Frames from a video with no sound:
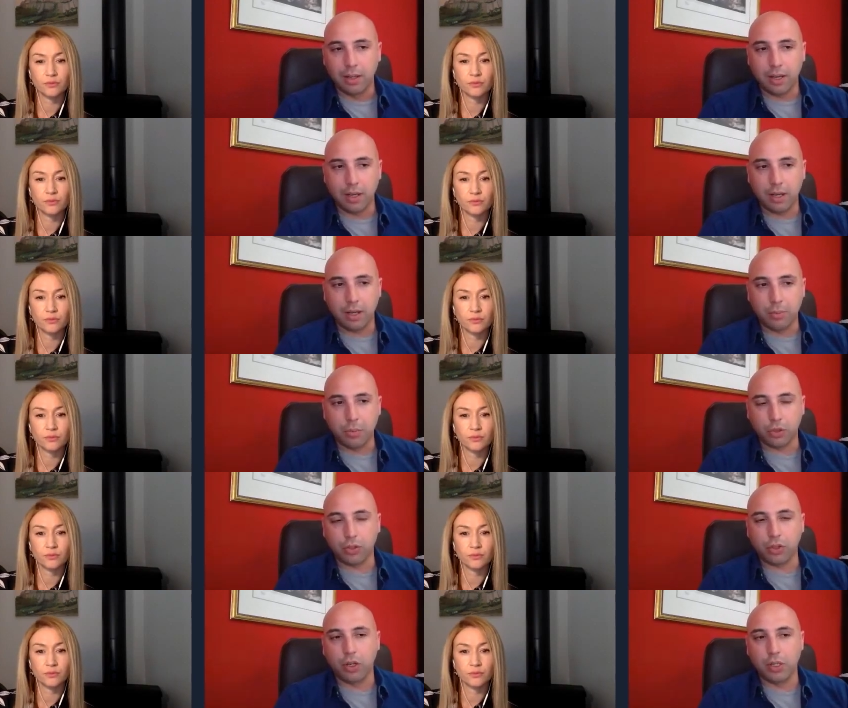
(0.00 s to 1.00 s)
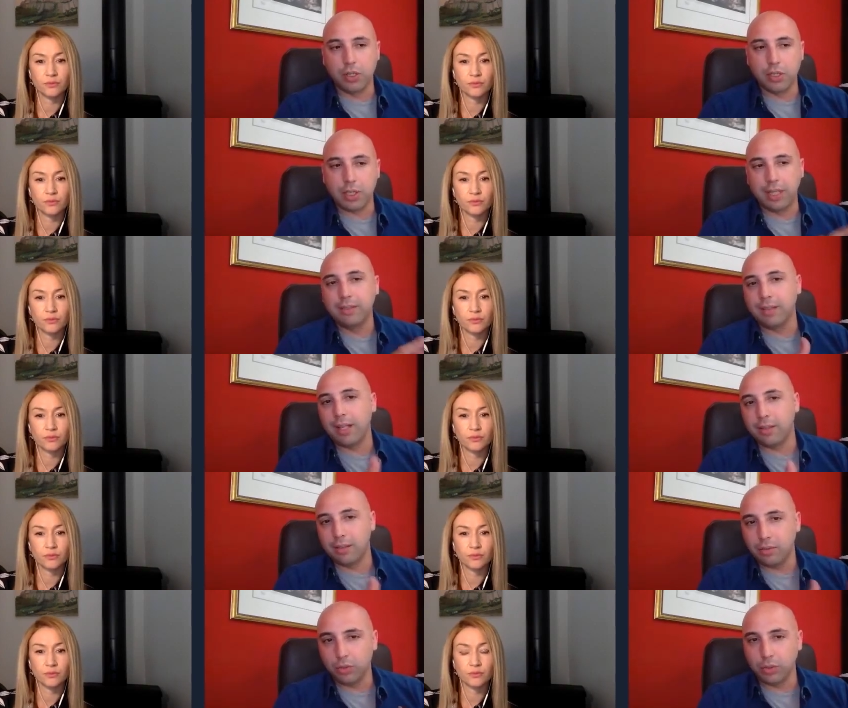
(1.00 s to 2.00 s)
Speaker 1: uh, protocols, and
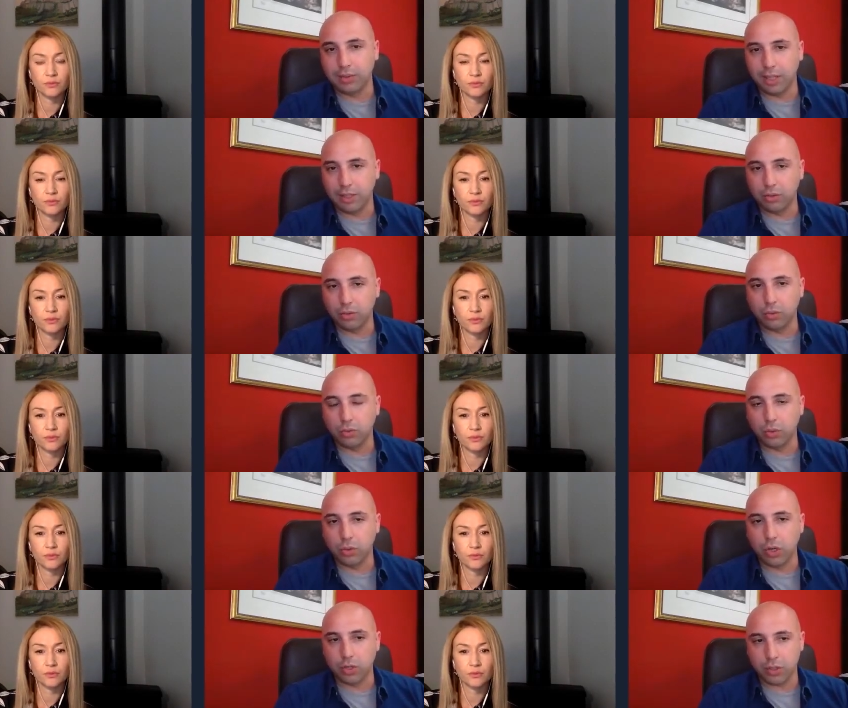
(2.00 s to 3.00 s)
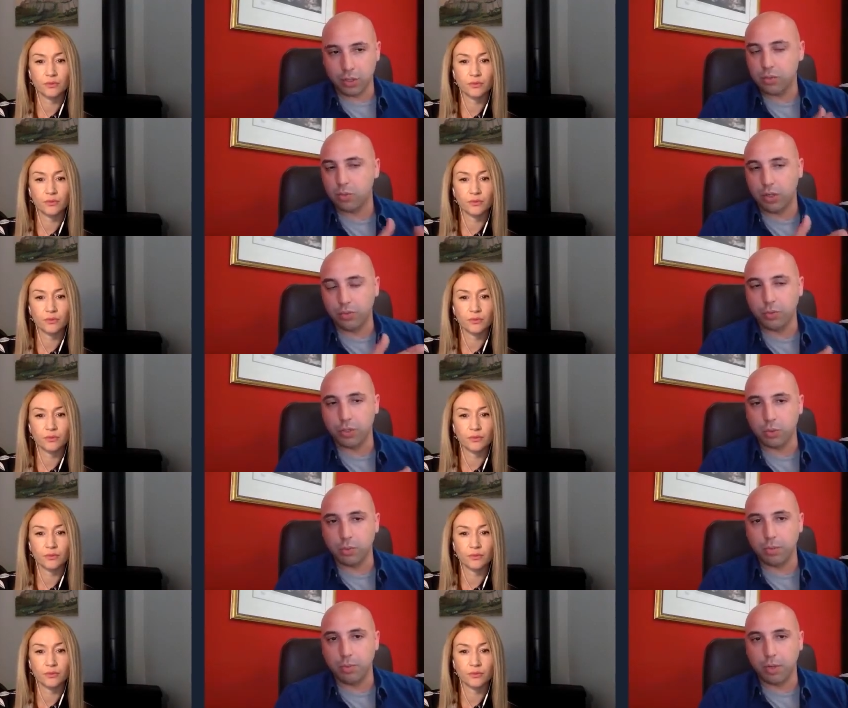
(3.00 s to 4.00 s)
then would turn to, to costs, one of which
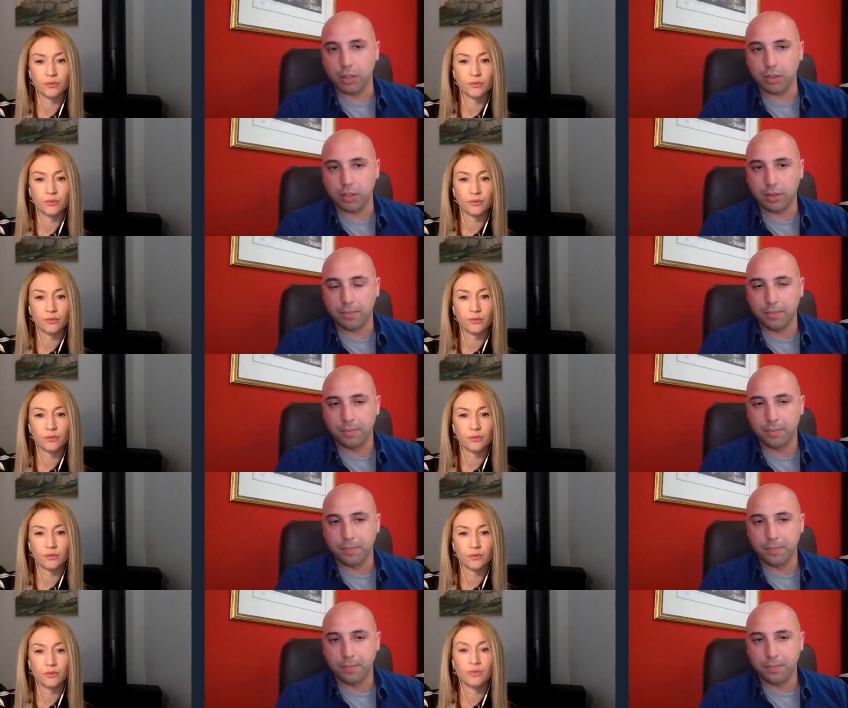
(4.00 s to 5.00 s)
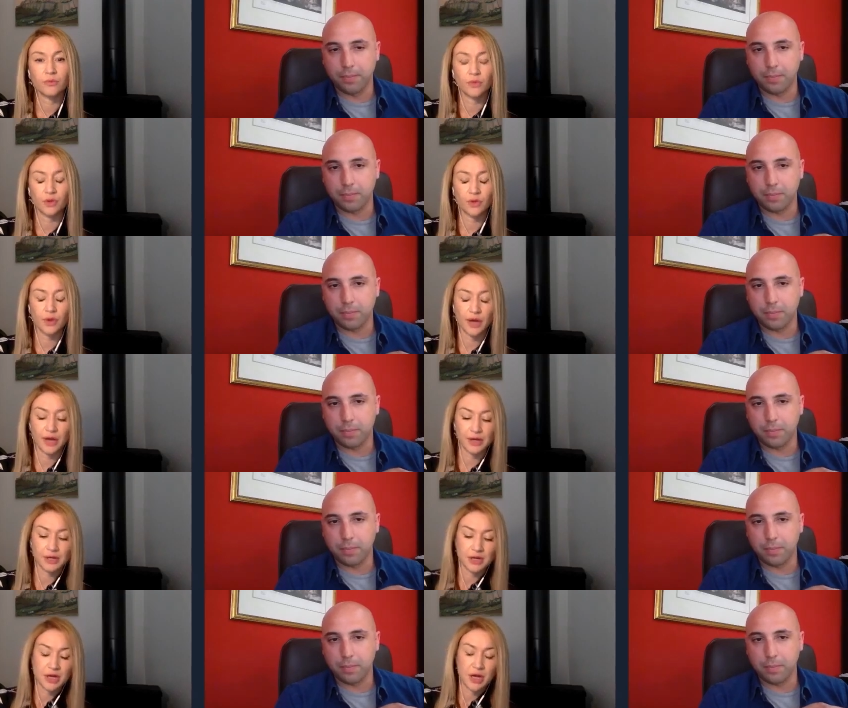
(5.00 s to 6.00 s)
would be marketing.
Speaker 2: Okay,
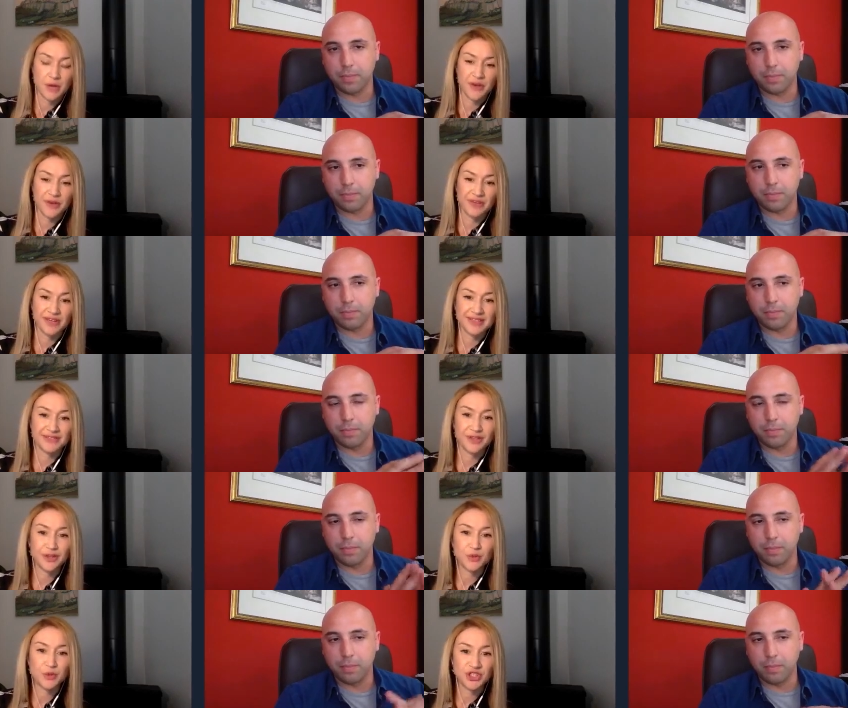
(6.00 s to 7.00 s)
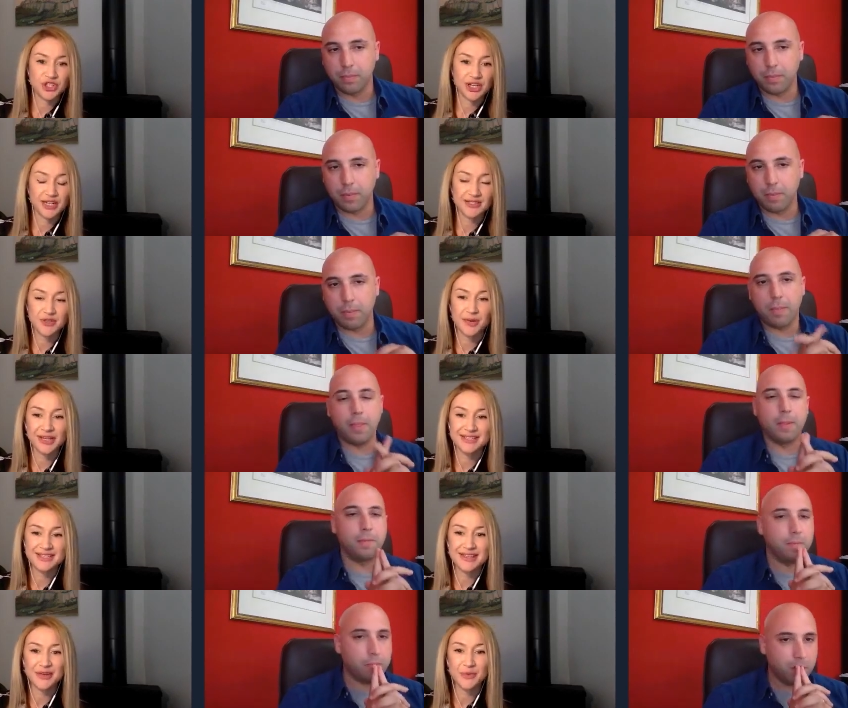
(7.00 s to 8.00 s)
perfect. For those watching us, you might
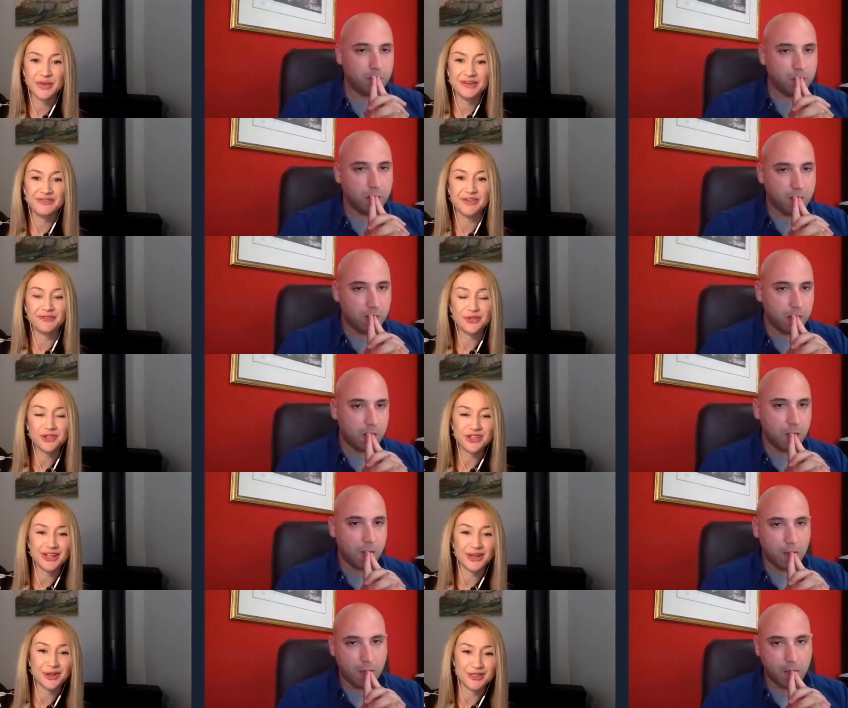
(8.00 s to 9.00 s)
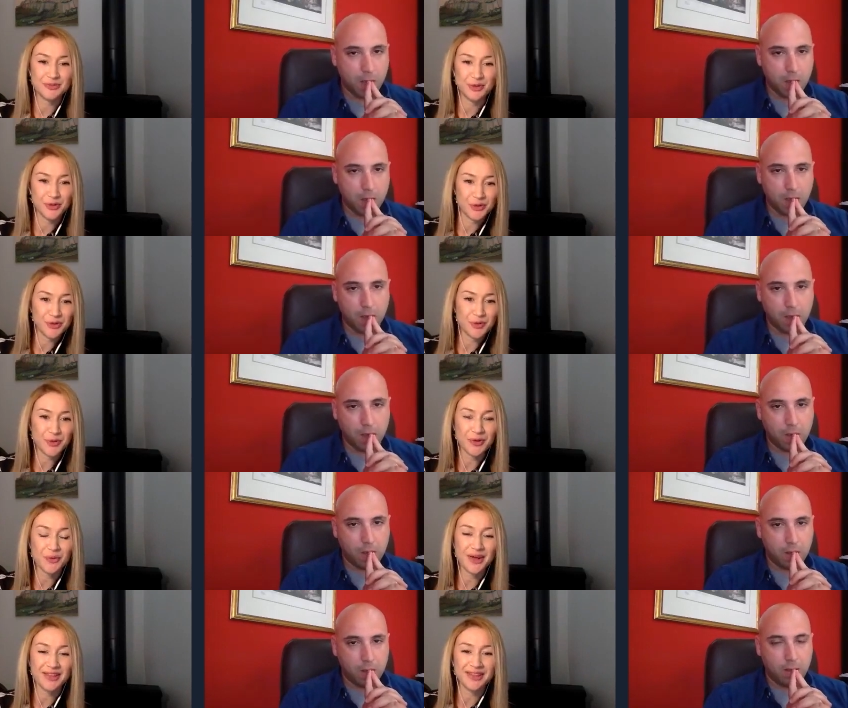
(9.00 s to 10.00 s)
see that we've unfortunately lost Bjorn. We're
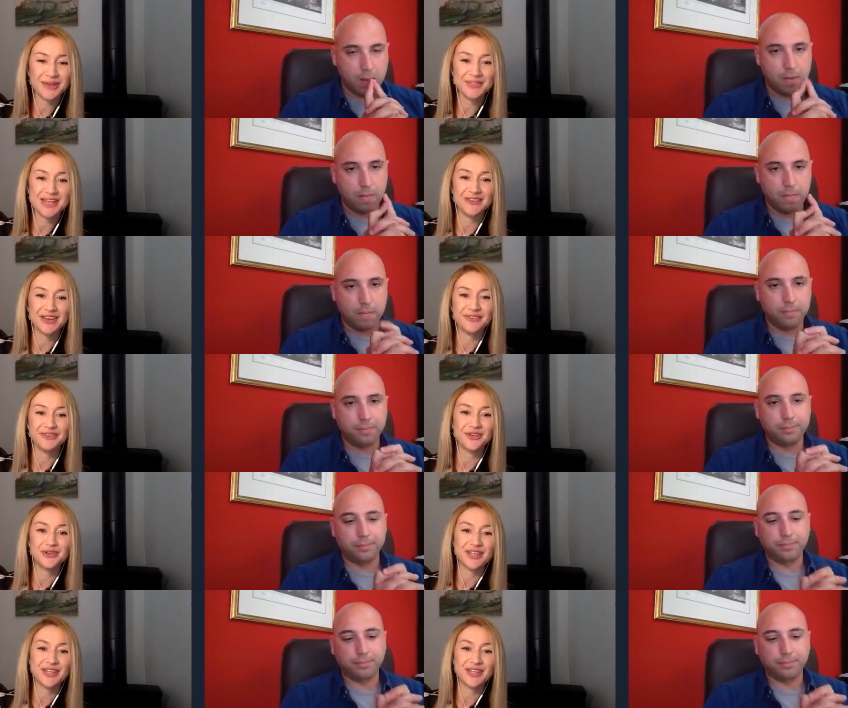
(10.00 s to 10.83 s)
aware that he was having a few